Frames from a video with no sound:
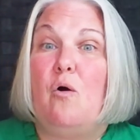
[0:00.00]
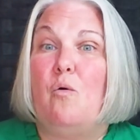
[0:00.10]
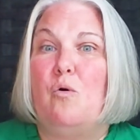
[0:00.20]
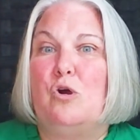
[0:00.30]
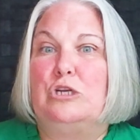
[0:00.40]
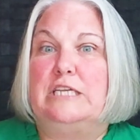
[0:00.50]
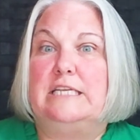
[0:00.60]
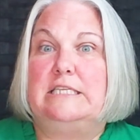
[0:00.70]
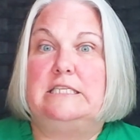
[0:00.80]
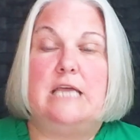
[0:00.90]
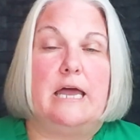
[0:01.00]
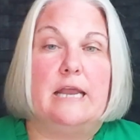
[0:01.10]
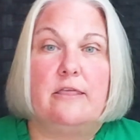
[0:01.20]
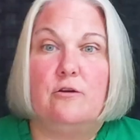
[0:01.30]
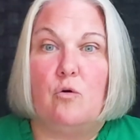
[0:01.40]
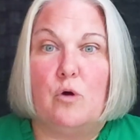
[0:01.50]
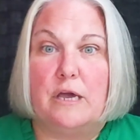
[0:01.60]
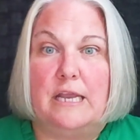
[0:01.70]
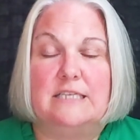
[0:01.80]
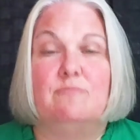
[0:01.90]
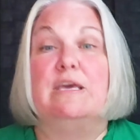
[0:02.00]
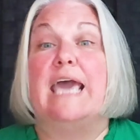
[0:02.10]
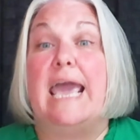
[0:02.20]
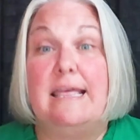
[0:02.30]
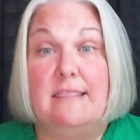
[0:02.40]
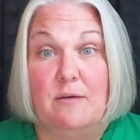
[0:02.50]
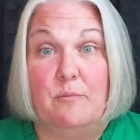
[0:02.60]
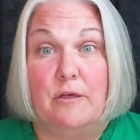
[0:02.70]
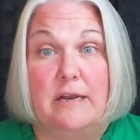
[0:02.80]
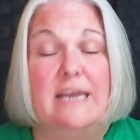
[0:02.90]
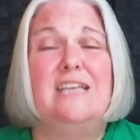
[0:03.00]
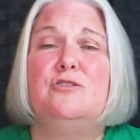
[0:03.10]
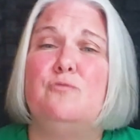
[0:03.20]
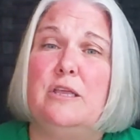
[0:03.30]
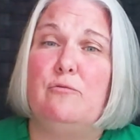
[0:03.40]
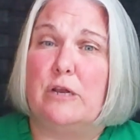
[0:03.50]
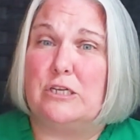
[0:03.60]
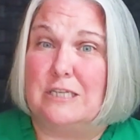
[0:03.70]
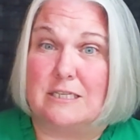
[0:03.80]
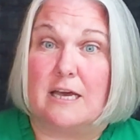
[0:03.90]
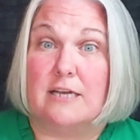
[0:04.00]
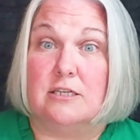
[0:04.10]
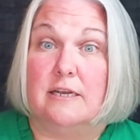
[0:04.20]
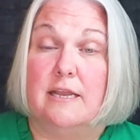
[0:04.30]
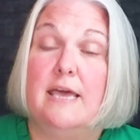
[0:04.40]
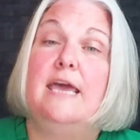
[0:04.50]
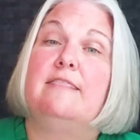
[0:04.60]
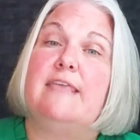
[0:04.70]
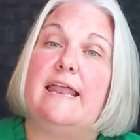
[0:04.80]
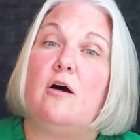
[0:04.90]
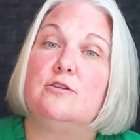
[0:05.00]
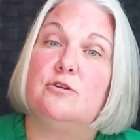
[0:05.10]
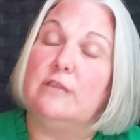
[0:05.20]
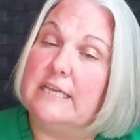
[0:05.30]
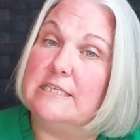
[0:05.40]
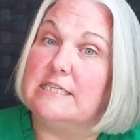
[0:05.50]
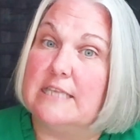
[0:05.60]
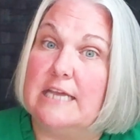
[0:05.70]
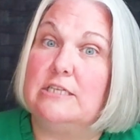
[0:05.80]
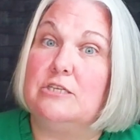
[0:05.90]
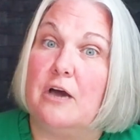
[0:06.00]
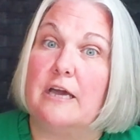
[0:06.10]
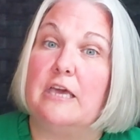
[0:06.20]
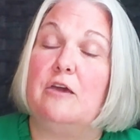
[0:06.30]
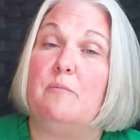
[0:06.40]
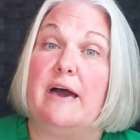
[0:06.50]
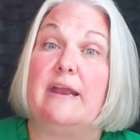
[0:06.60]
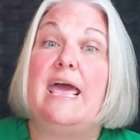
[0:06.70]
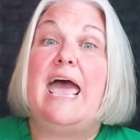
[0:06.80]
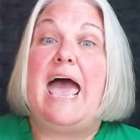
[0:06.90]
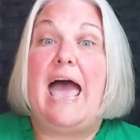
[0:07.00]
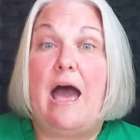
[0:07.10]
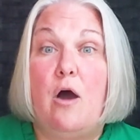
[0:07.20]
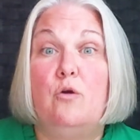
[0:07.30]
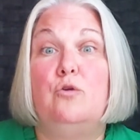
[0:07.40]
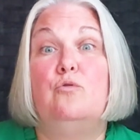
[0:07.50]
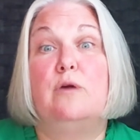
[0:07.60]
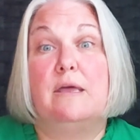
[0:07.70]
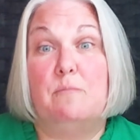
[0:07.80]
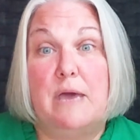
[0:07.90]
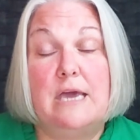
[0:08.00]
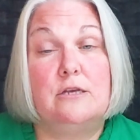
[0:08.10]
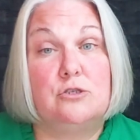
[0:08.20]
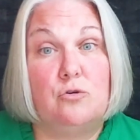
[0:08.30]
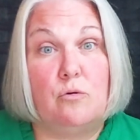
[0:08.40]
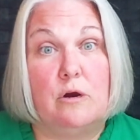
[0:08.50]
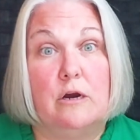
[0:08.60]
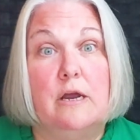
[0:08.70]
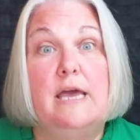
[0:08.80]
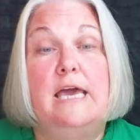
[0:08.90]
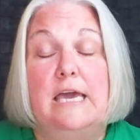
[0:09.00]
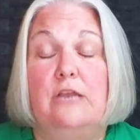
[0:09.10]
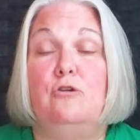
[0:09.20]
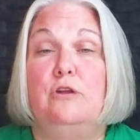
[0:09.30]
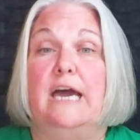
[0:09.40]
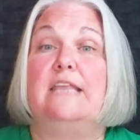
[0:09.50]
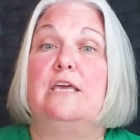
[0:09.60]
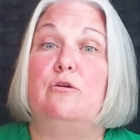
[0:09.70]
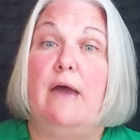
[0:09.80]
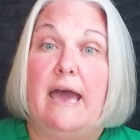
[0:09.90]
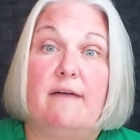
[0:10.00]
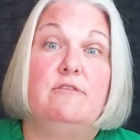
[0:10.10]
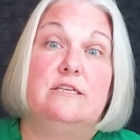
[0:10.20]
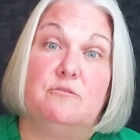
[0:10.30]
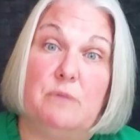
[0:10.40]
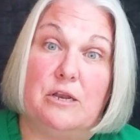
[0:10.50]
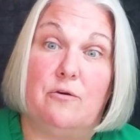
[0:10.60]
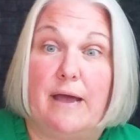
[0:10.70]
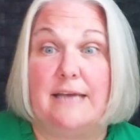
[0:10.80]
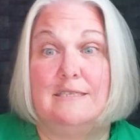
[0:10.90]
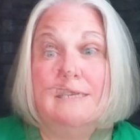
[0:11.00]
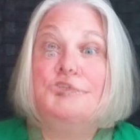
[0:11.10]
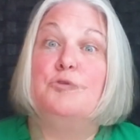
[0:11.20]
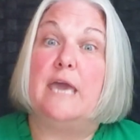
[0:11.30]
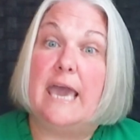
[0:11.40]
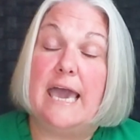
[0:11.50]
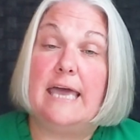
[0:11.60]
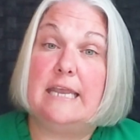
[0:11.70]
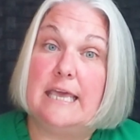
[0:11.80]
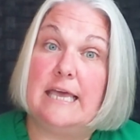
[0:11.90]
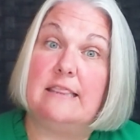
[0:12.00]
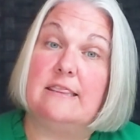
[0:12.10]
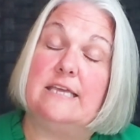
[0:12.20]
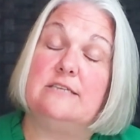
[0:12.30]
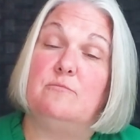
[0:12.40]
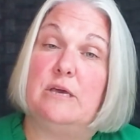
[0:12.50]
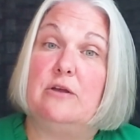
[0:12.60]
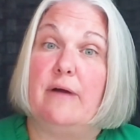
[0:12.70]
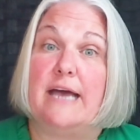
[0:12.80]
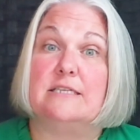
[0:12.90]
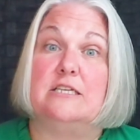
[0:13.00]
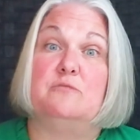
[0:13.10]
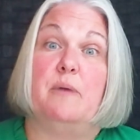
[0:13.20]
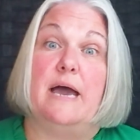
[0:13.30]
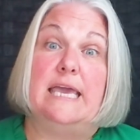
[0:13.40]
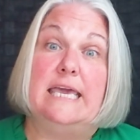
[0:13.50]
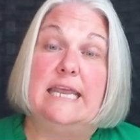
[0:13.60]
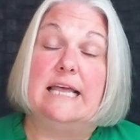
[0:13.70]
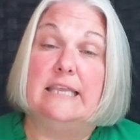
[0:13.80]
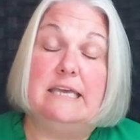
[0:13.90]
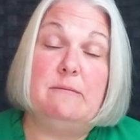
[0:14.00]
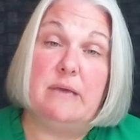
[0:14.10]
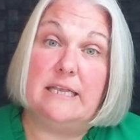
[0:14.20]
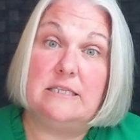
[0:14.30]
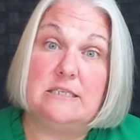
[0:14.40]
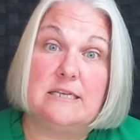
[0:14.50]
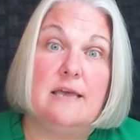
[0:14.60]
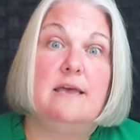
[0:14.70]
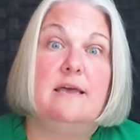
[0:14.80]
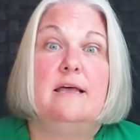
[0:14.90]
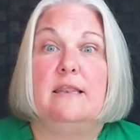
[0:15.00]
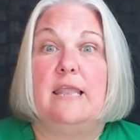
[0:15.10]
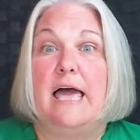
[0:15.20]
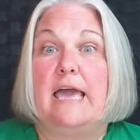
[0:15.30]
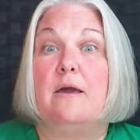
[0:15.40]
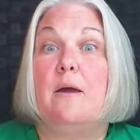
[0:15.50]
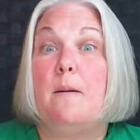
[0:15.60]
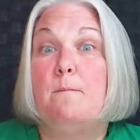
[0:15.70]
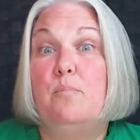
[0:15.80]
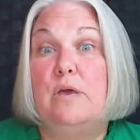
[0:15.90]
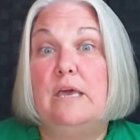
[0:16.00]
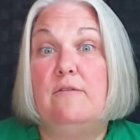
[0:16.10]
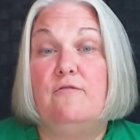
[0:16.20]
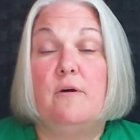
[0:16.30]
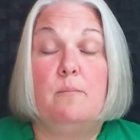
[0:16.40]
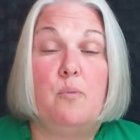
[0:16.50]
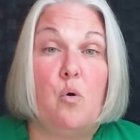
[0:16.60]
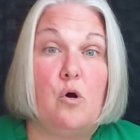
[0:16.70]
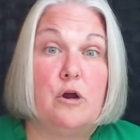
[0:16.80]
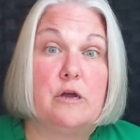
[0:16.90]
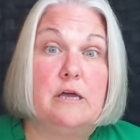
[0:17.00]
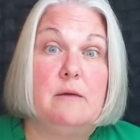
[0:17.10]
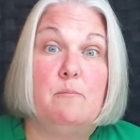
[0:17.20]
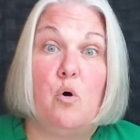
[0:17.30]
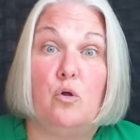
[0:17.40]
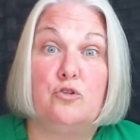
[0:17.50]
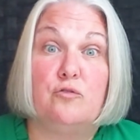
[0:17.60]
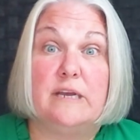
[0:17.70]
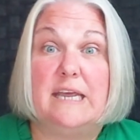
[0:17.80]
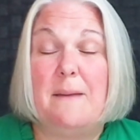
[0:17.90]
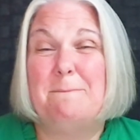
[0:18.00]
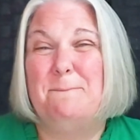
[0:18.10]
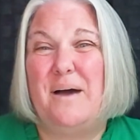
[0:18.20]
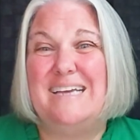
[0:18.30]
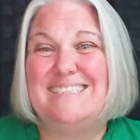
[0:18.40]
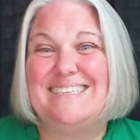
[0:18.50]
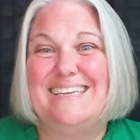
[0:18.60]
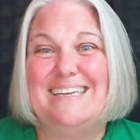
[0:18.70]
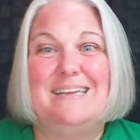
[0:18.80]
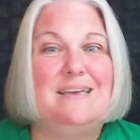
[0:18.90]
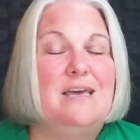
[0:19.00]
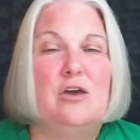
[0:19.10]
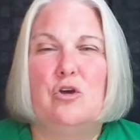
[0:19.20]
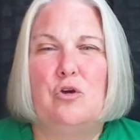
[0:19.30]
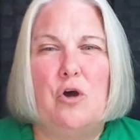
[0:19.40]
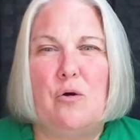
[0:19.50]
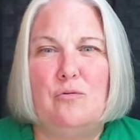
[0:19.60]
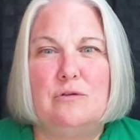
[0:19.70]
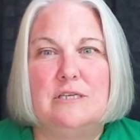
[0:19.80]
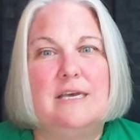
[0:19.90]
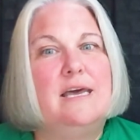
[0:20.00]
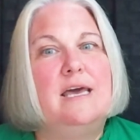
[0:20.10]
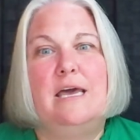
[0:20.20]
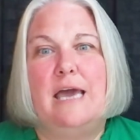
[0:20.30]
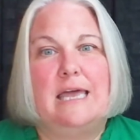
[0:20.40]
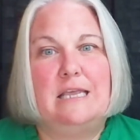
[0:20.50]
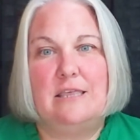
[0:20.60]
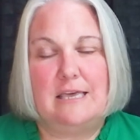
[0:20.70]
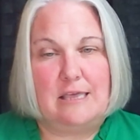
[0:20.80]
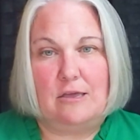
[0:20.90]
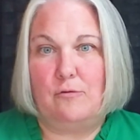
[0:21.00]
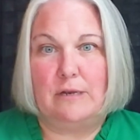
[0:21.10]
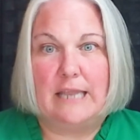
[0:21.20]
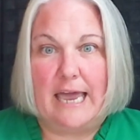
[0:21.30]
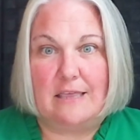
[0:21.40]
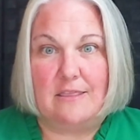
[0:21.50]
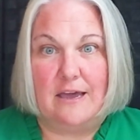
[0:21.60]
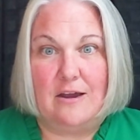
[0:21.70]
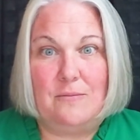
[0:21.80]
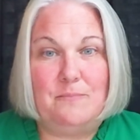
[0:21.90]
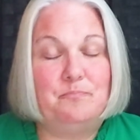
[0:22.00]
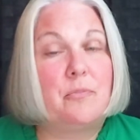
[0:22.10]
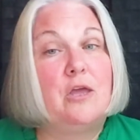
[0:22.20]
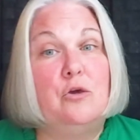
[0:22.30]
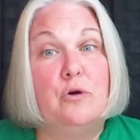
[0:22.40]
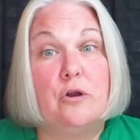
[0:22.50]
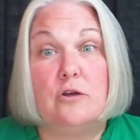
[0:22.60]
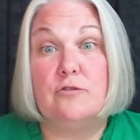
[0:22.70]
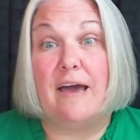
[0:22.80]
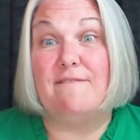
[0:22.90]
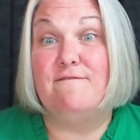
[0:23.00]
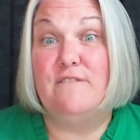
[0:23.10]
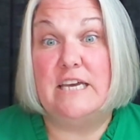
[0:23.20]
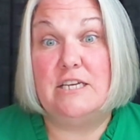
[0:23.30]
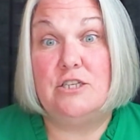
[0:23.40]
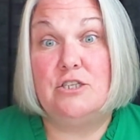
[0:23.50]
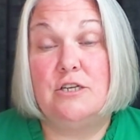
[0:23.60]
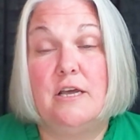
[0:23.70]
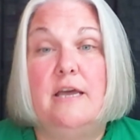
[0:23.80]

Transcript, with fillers: or did another organism gain the ability? And it's a really rich discussion. That also leads us then to talking about how you can make sure in your diet that you have these amino acids. But you can get these amino acids by eating lean meats like beef, pork, poultry, bison, goat, anything that you would like there. You could also have fish.